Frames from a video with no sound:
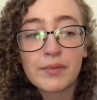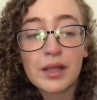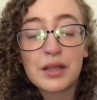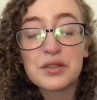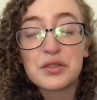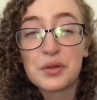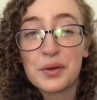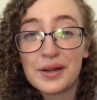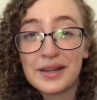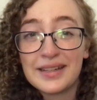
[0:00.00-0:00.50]

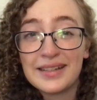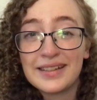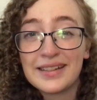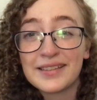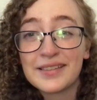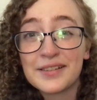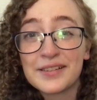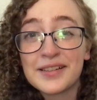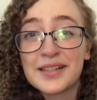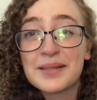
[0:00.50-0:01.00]
20 to
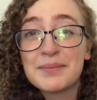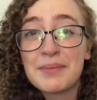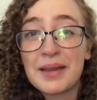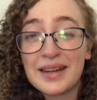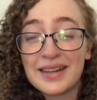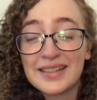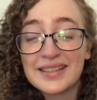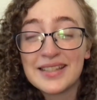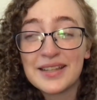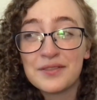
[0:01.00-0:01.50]
30
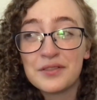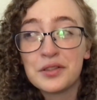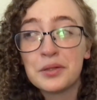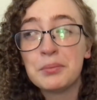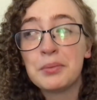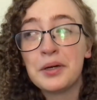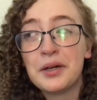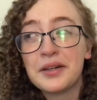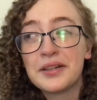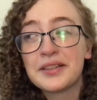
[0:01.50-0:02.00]
minutes of the
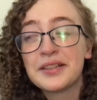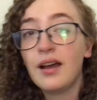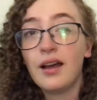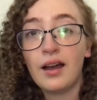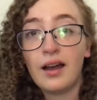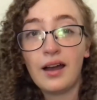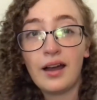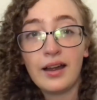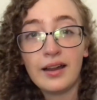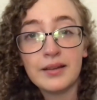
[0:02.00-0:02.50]
book.
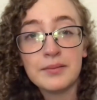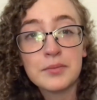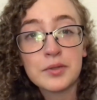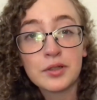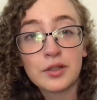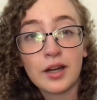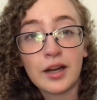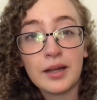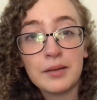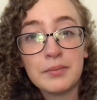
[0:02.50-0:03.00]
I am a
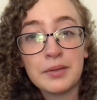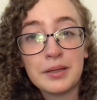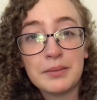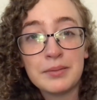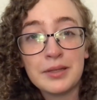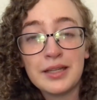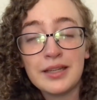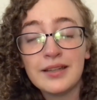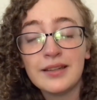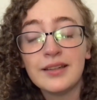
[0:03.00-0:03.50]

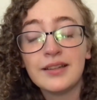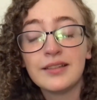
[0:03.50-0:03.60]
crybaby.